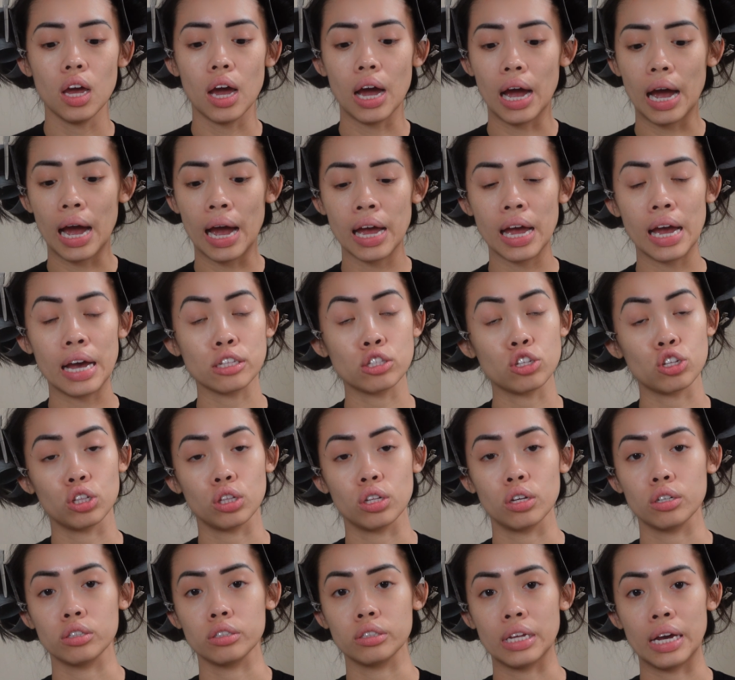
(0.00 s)
I had to
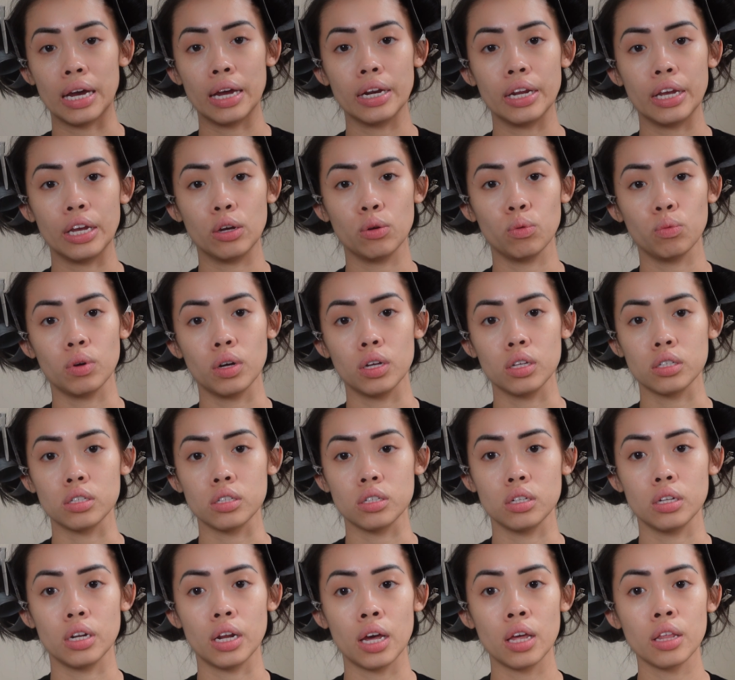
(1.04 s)
learn that it was
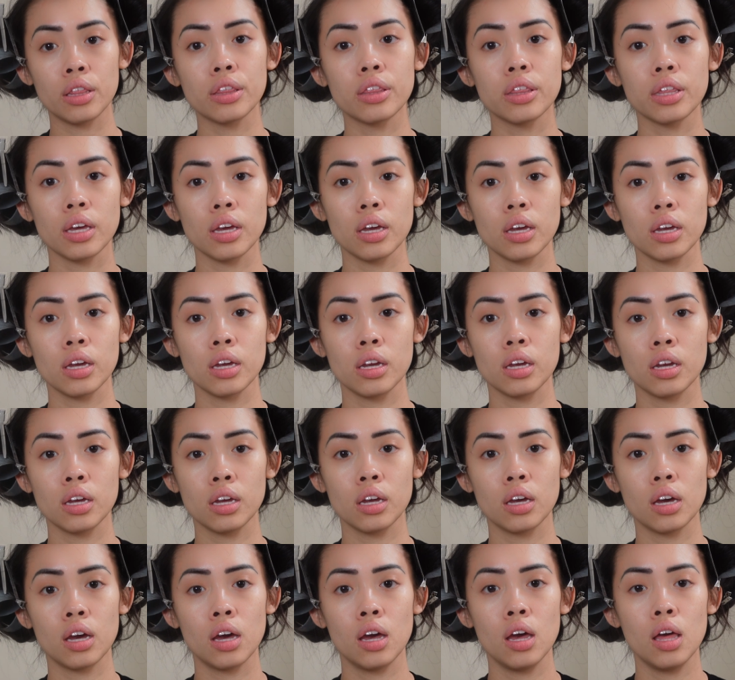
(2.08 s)

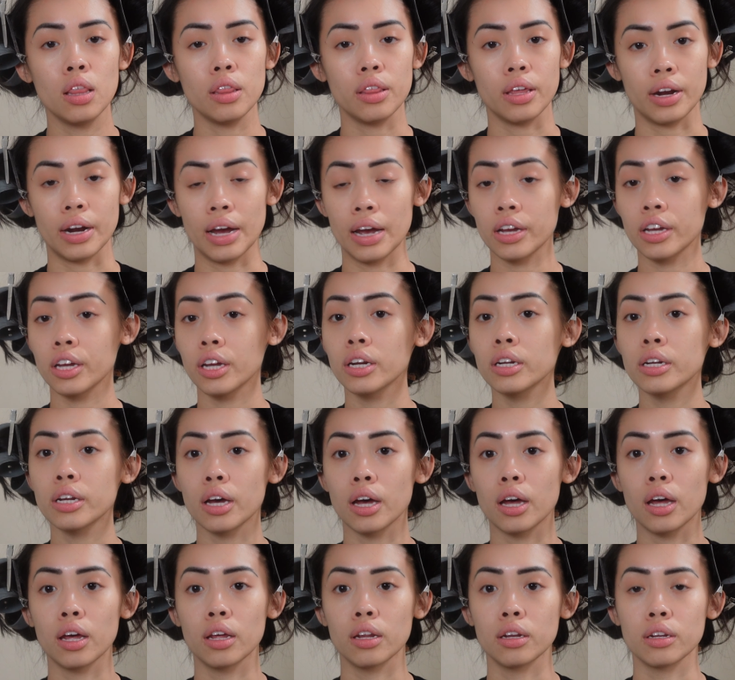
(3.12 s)
nothing that I could have
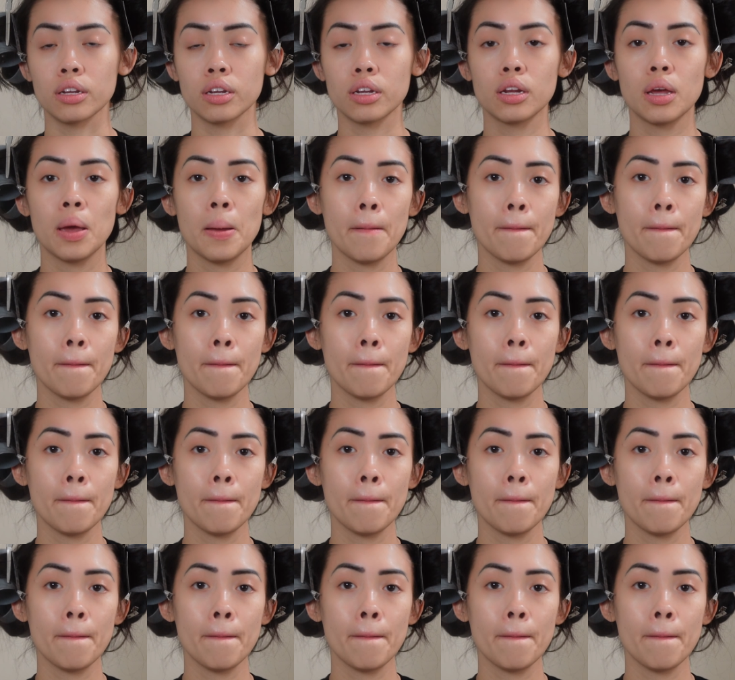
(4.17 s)
done.